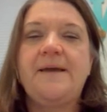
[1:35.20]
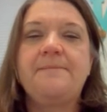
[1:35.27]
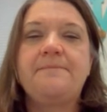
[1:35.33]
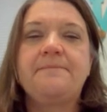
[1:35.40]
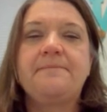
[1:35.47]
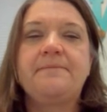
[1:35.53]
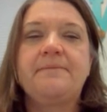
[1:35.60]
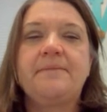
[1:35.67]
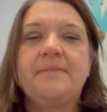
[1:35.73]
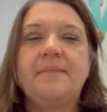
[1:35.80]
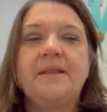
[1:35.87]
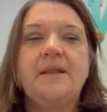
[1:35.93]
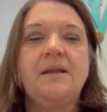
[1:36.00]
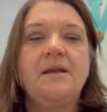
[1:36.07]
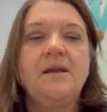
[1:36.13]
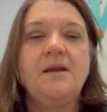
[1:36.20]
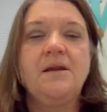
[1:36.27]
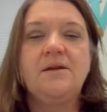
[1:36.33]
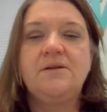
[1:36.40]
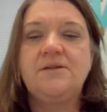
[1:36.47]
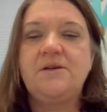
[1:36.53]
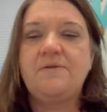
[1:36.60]
Okay.
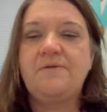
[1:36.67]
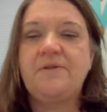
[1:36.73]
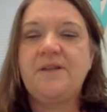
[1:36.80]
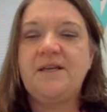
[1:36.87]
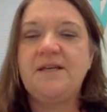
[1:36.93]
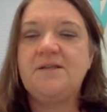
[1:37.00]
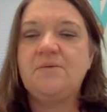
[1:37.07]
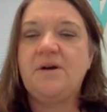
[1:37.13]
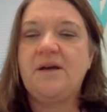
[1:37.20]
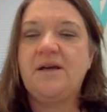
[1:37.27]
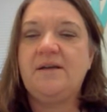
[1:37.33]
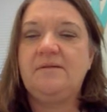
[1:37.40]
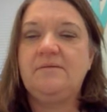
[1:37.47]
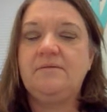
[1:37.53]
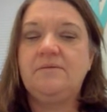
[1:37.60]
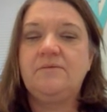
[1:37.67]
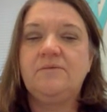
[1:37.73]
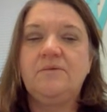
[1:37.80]
So for this one,